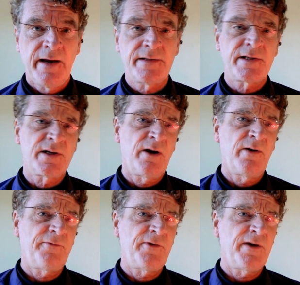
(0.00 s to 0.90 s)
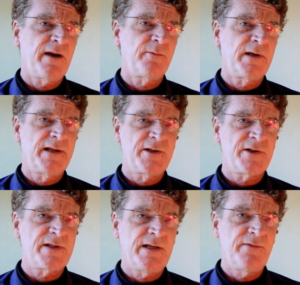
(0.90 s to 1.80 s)
And so if you're not
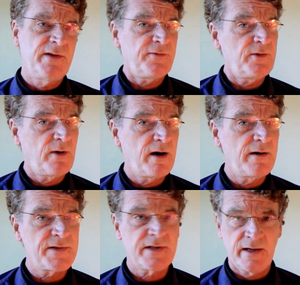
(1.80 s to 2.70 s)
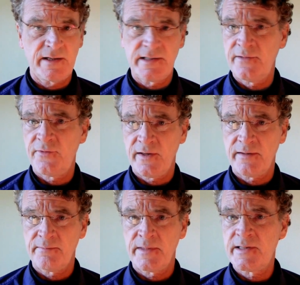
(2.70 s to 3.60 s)
religious, even if you are a scientific
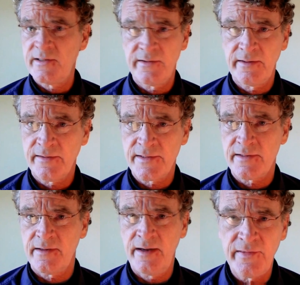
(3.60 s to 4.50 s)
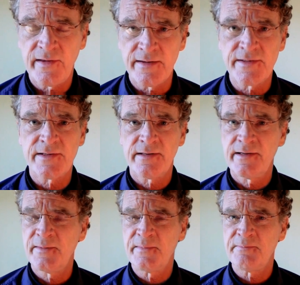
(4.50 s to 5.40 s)
materialist atheist, and
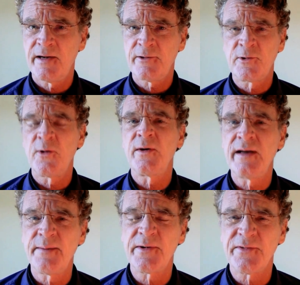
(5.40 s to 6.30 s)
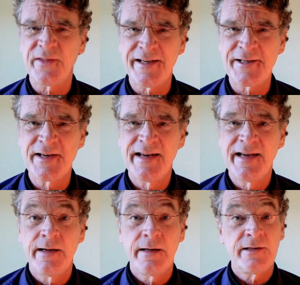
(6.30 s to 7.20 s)
there are a growing number of these,
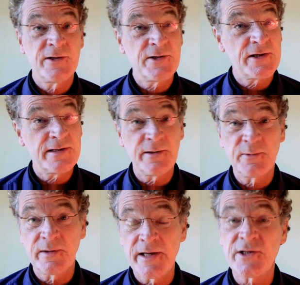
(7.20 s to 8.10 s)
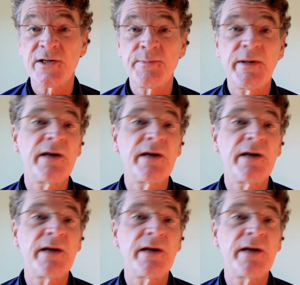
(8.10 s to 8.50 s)
you're still religious